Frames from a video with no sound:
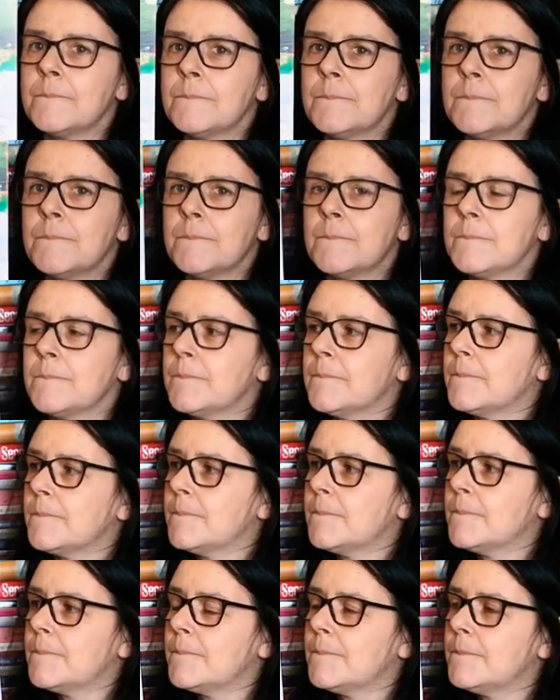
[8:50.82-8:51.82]

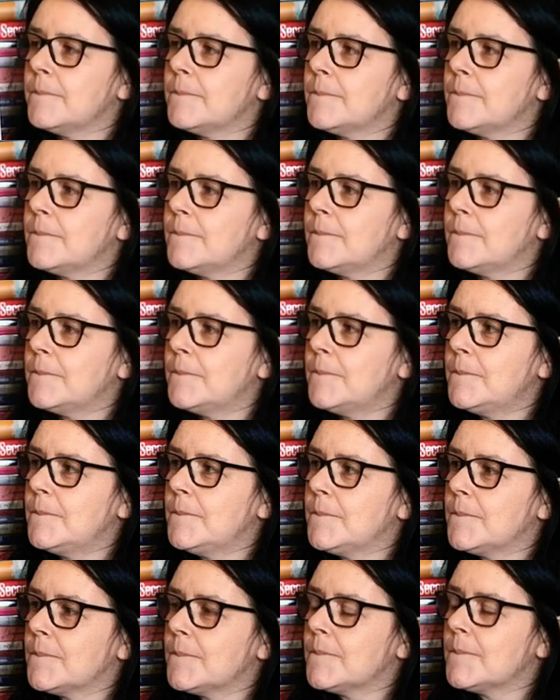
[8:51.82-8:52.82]

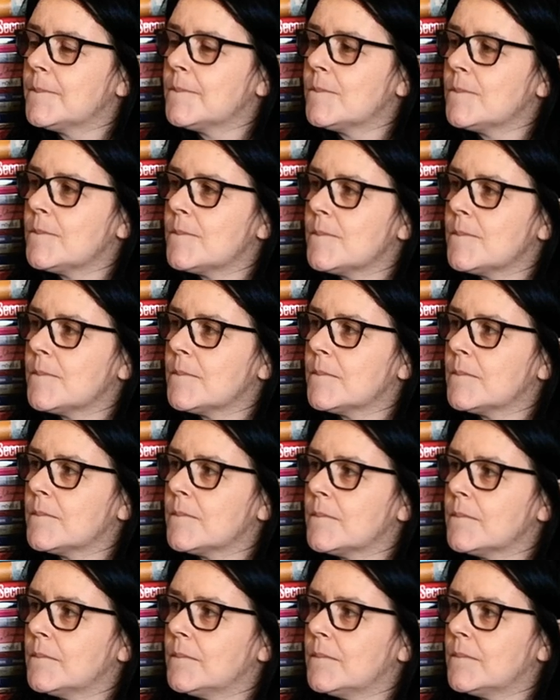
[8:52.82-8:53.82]

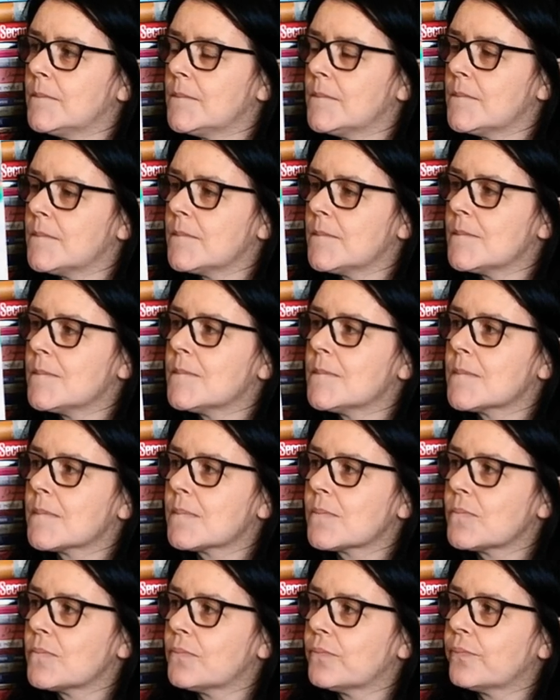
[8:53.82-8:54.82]

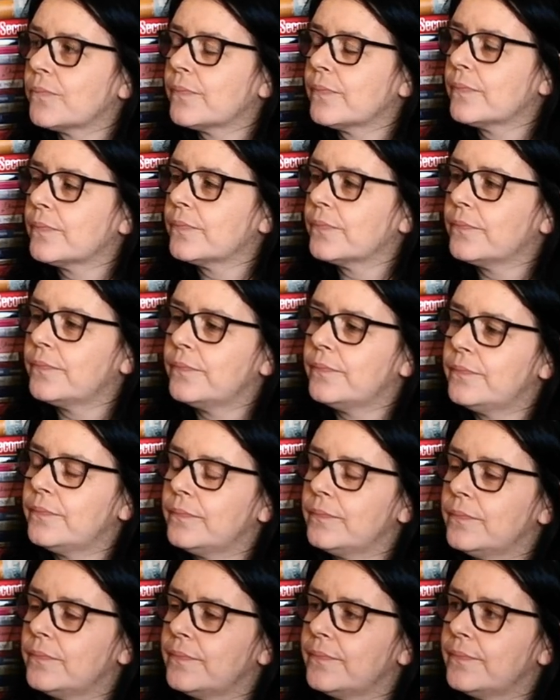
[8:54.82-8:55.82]

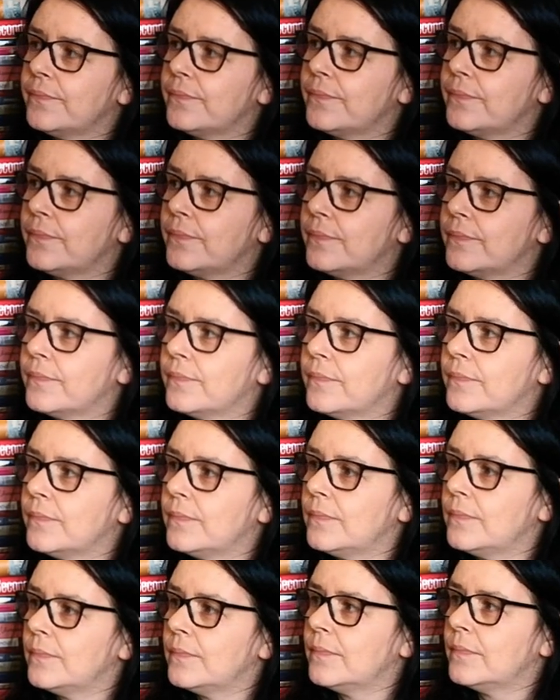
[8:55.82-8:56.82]

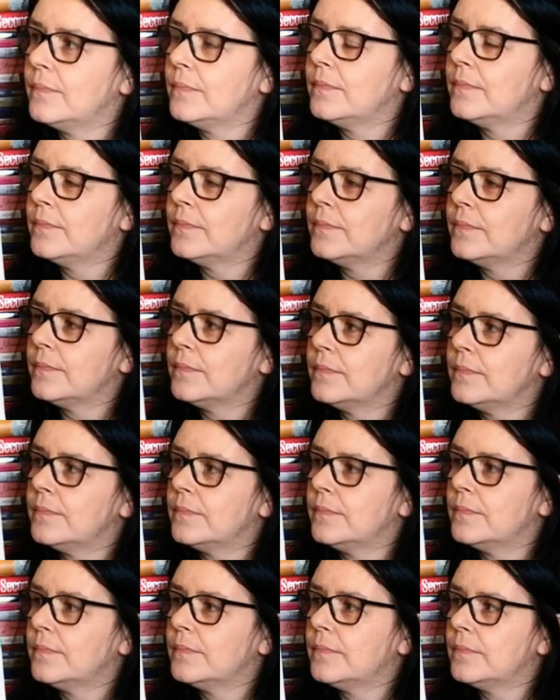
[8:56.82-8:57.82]

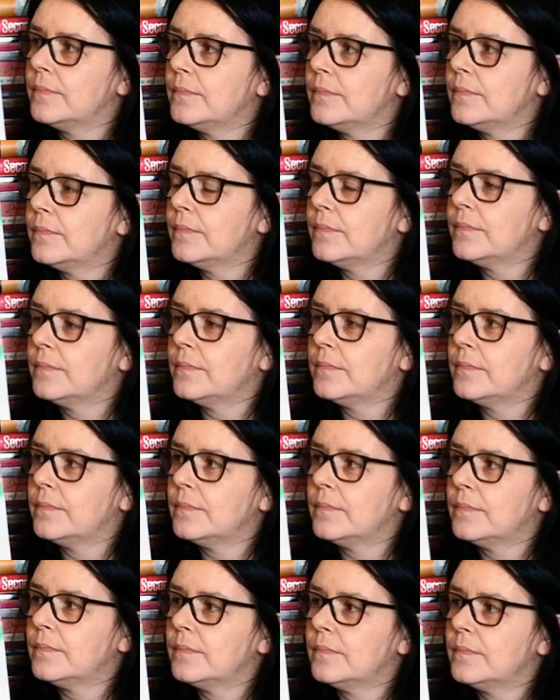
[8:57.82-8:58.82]
(silent)